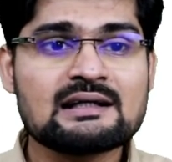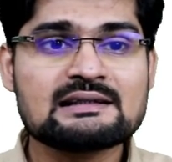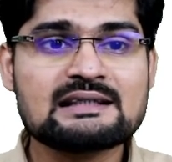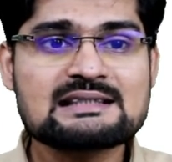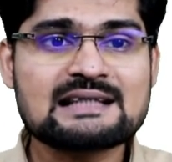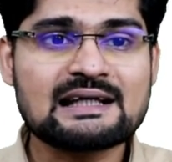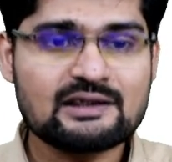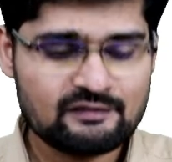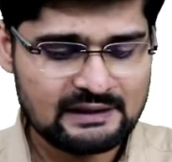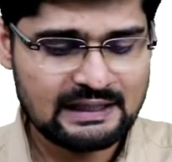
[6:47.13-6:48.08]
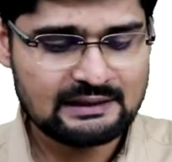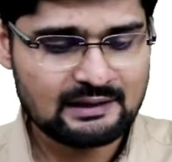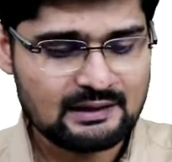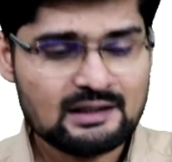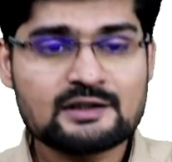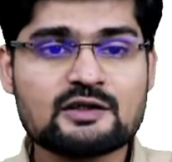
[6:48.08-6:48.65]
this kind of data
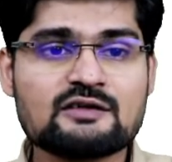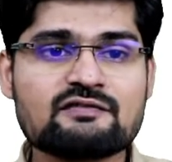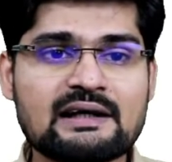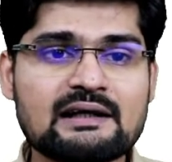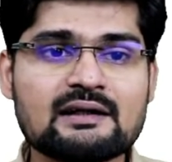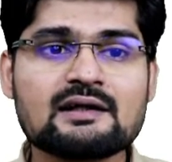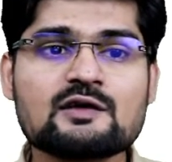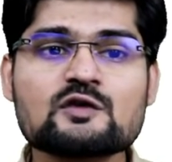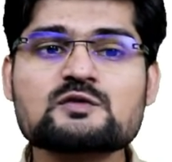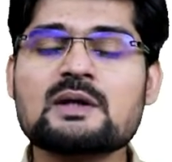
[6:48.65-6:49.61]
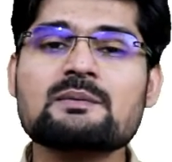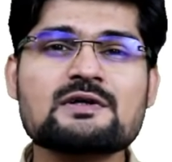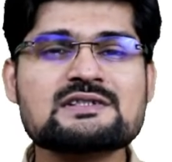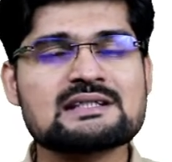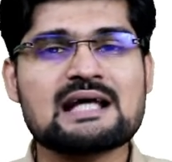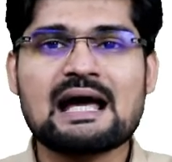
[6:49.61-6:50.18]
you'll find in
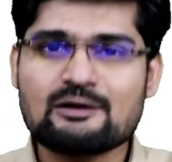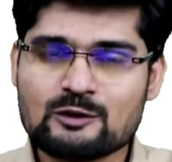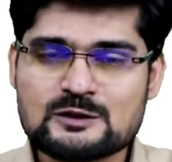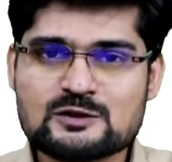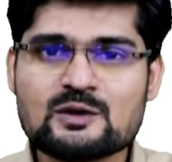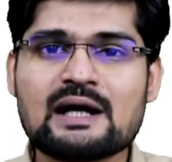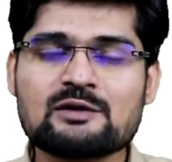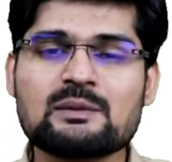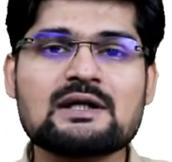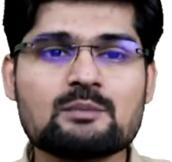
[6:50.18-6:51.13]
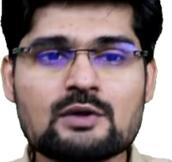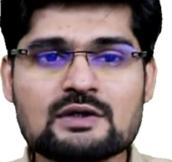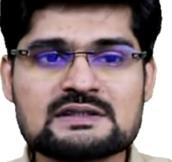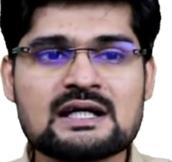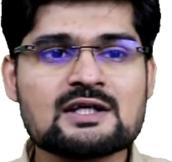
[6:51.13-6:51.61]
newspapers and also at many books.